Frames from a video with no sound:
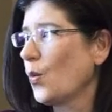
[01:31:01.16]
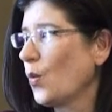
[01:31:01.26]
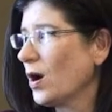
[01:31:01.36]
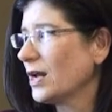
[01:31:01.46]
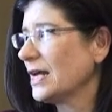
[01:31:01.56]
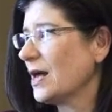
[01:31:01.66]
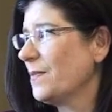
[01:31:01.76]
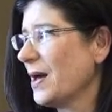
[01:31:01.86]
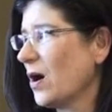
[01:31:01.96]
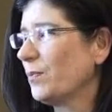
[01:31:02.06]
What
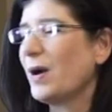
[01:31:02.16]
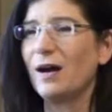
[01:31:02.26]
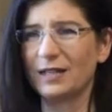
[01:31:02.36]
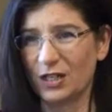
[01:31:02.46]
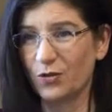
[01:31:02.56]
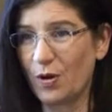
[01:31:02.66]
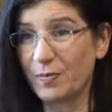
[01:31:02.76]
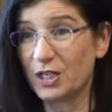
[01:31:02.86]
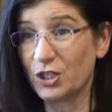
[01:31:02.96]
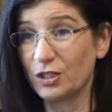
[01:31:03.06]
about positive
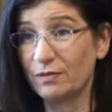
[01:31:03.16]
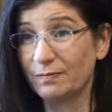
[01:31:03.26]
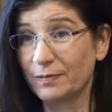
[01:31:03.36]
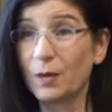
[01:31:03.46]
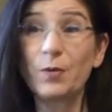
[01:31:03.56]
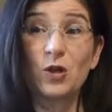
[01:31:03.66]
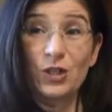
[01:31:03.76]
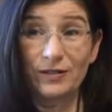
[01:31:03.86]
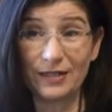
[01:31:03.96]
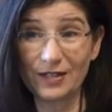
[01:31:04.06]
repetition
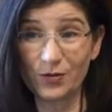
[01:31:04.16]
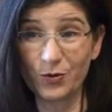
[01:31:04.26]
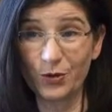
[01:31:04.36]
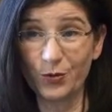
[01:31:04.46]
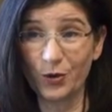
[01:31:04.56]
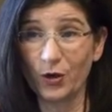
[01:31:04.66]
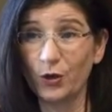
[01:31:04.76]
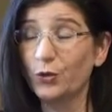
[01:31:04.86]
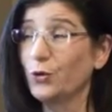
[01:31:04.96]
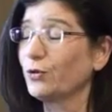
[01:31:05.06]
compulsion, as it were, where
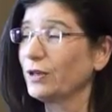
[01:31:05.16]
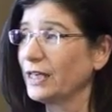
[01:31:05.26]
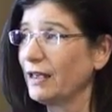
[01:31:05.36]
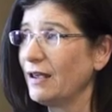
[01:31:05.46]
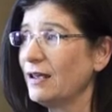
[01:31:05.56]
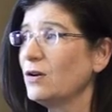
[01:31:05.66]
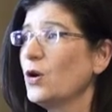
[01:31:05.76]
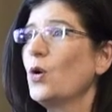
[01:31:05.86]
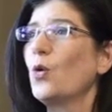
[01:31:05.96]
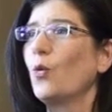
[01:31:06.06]
you create
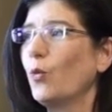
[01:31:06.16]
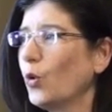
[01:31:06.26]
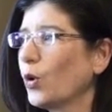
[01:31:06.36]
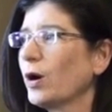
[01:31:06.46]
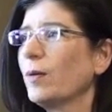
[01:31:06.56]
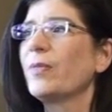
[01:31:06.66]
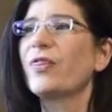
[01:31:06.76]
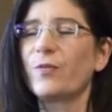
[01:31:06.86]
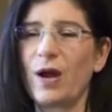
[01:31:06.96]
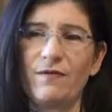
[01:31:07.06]
warm,
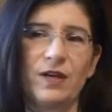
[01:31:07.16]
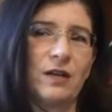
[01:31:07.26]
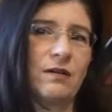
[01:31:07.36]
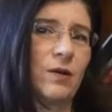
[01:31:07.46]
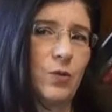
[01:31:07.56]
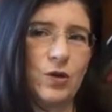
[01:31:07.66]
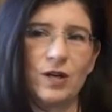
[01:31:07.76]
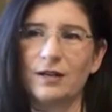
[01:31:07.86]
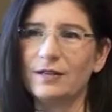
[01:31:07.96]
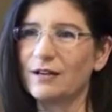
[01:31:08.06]
thriving
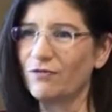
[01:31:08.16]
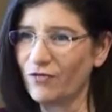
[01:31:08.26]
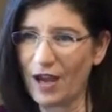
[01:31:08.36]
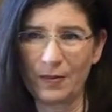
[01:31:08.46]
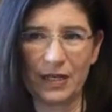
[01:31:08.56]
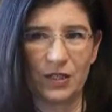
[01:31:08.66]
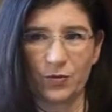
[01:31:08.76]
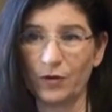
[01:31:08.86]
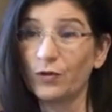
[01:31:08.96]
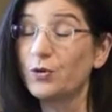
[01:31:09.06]
communities and families
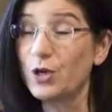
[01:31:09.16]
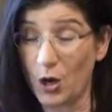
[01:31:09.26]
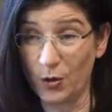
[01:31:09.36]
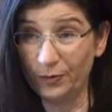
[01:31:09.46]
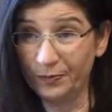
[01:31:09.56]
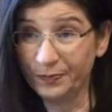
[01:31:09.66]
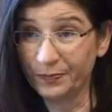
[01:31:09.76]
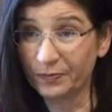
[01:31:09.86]
wherever you go?